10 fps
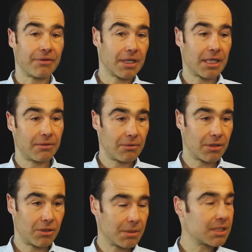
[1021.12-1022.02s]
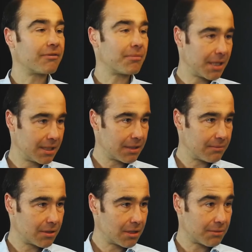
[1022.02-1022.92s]
having a network, you must have a big
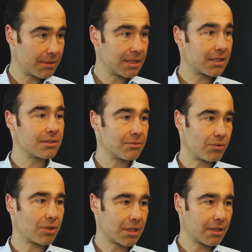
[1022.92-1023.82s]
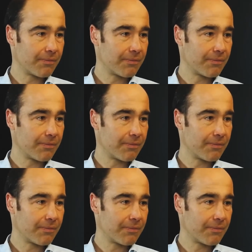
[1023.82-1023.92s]
network, otherwise it doesn't work.